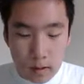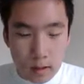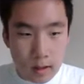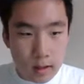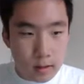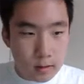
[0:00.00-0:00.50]

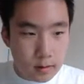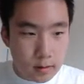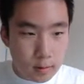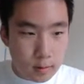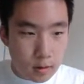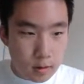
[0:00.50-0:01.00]
and
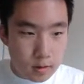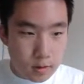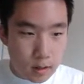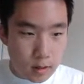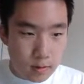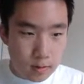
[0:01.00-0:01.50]
then we'll also
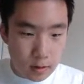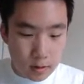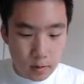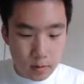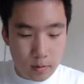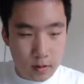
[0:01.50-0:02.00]
have
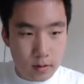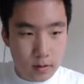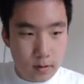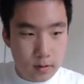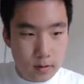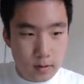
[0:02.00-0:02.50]
another one.
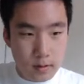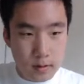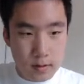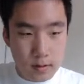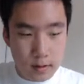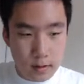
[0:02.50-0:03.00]

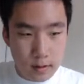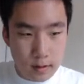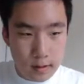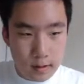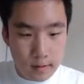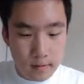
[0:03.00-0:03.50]
Then
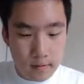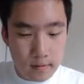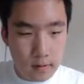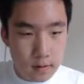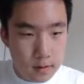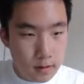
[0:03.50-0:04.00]
if
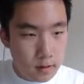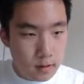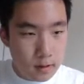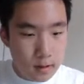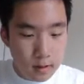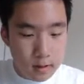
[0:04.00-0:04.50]

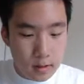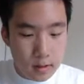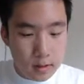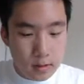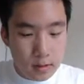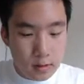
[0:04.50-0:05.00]

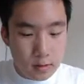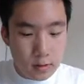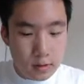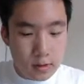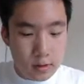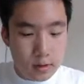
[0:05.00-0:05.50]

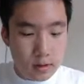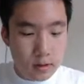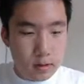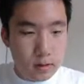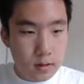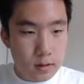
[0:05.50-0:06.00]
string
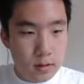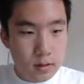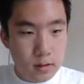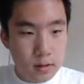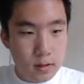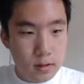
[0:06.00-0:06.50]
dot
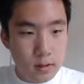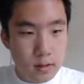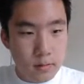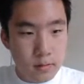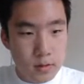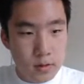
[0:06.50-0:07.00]

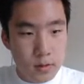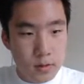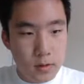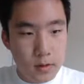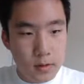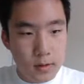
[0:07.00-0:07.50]

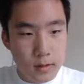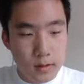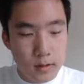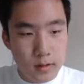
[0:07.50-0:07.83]
substring,